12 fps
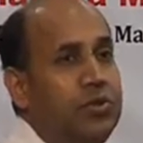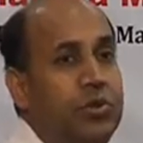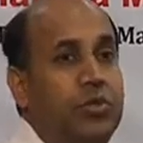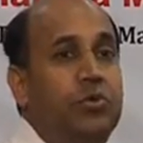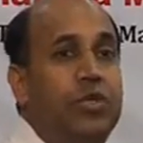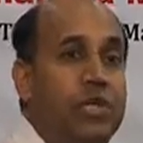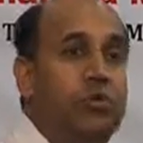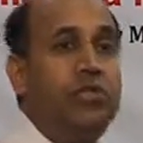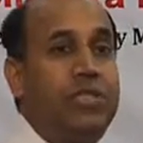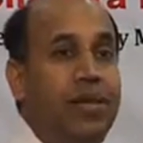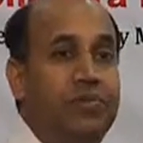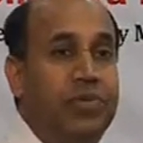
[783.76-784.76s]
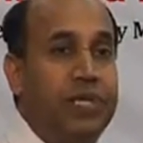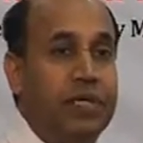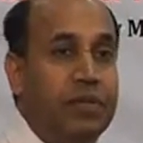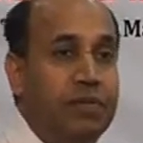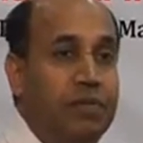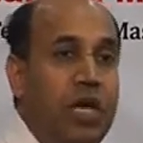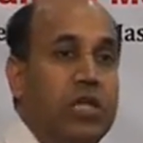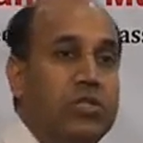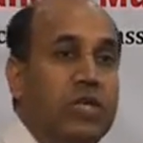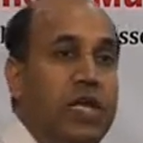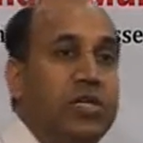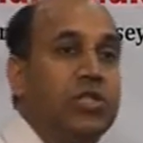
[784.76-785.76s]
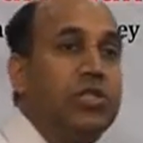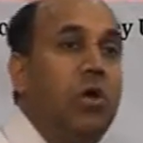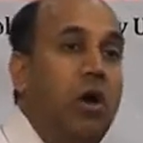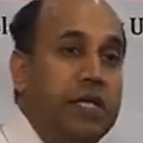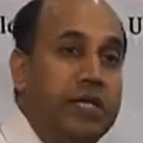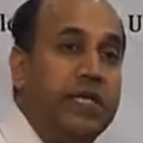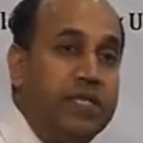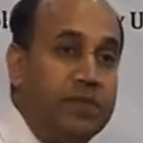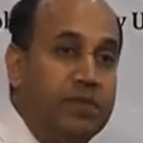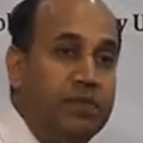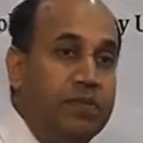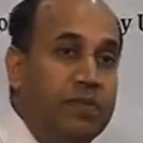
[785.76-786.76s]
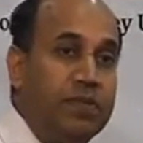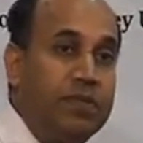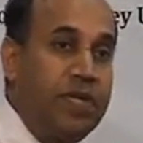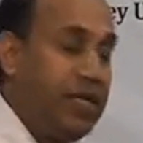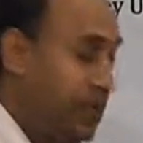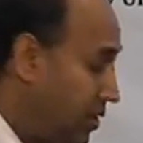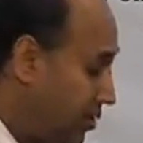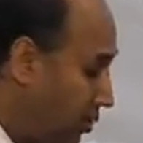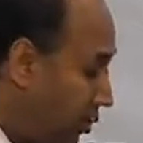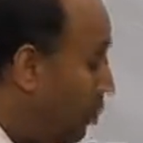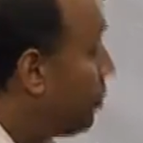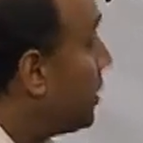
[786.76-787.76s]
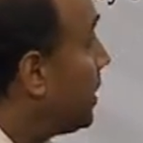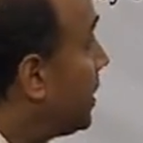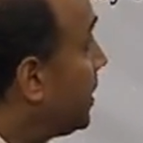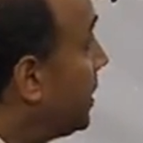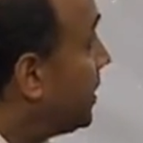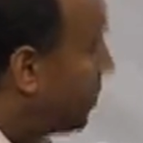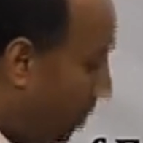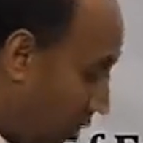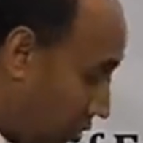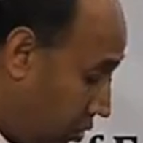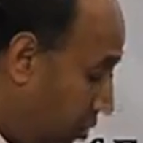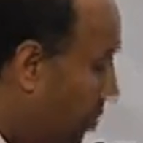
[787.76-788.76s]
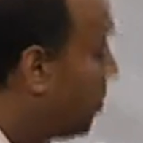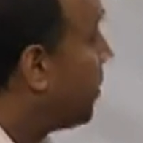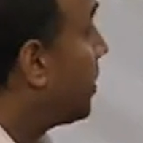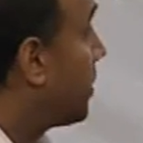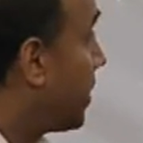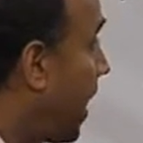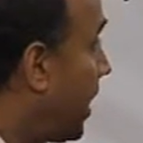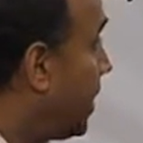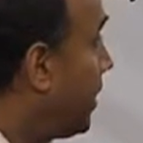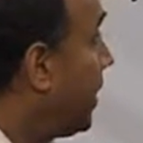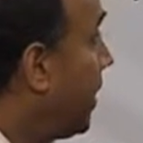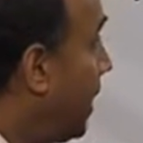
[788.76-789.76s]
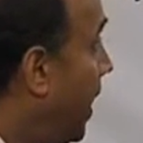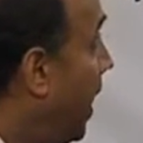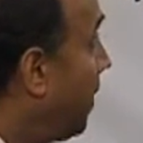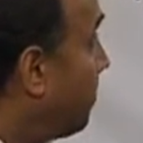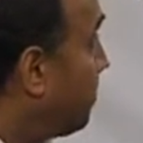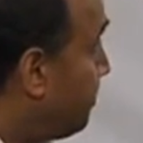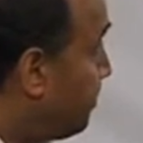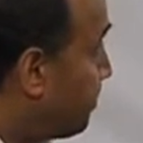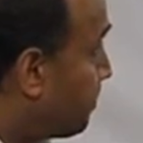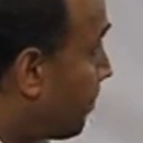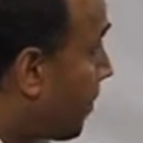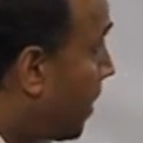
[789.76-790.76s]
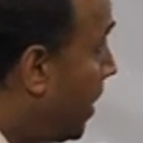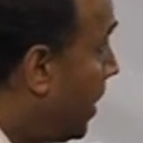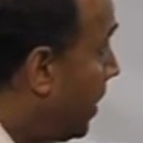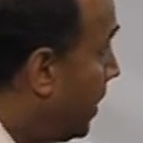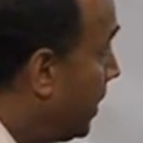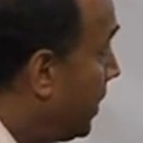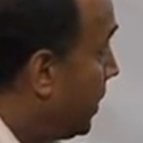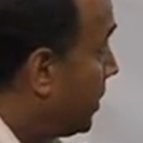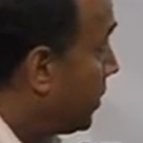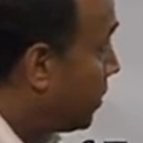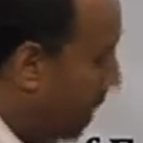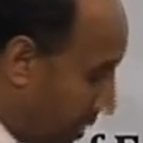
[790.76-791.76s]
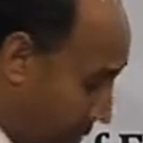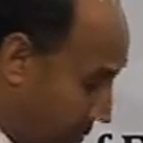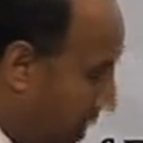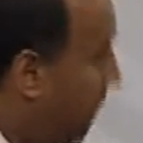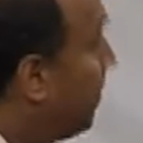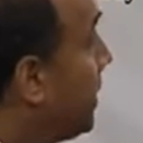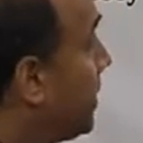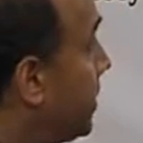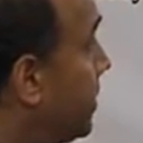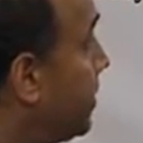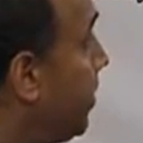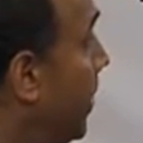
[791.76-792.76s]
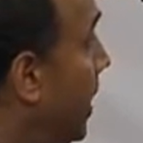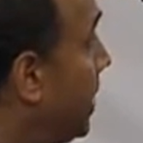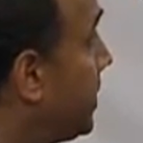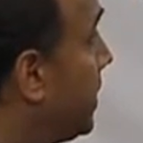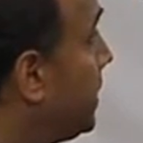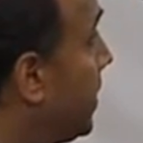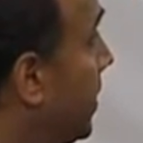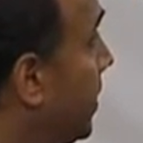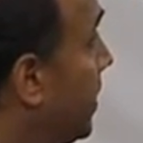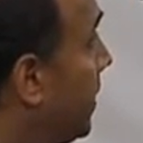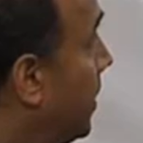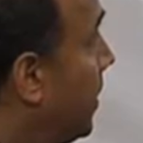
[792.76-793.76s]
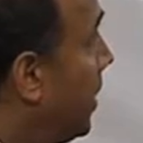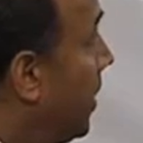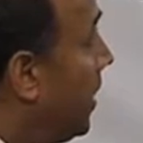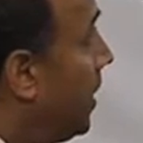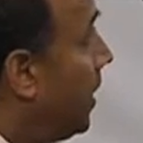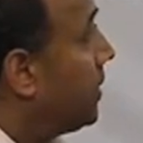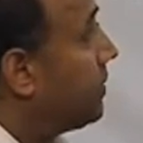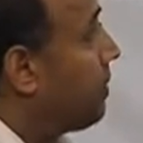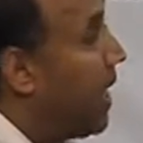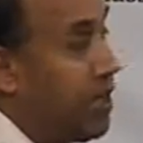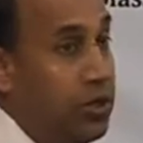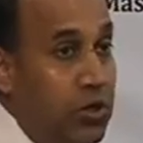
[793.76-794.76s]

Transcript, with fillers: we, we use something because there is no alternative okay so those are the things also can help so some of the applications of wireless sensor smart